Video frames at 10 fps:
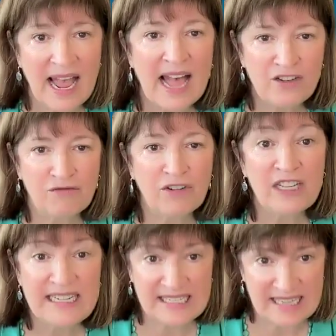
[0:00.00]
has
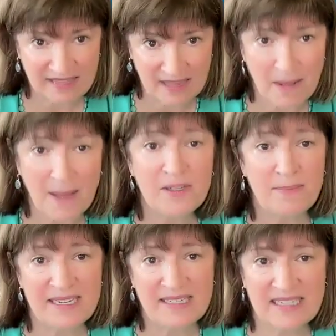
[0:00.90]
really set them up
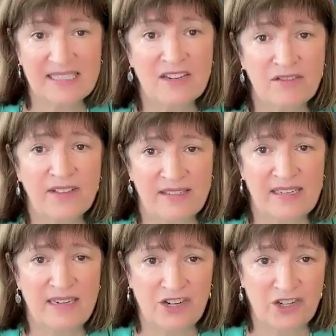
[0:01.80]
to be successful as
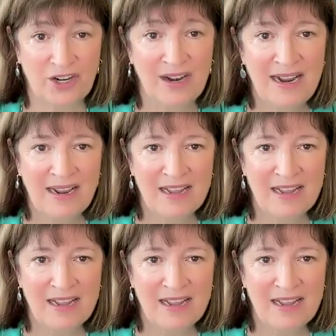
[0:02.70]
a teacher,